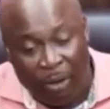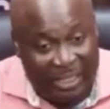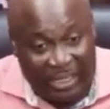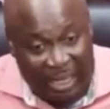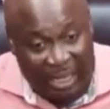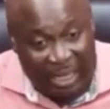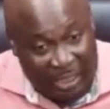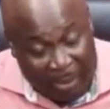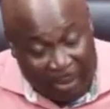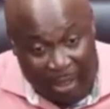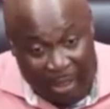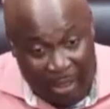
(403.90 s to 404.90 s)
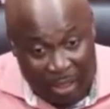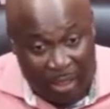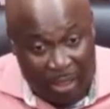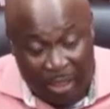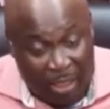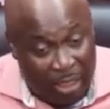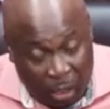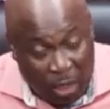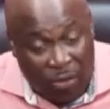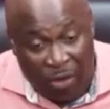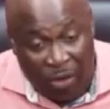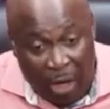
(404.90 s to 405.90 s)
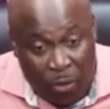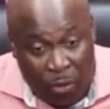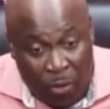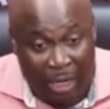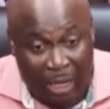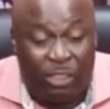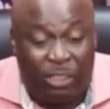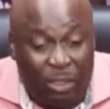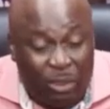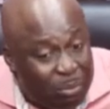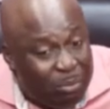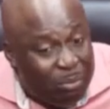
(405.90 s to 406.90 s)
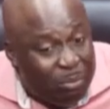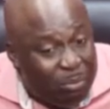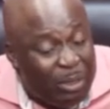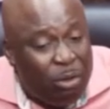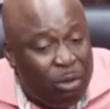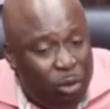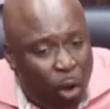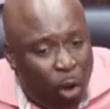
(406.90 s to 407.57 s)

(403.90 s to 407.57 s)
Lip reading: President Mahama is on record has the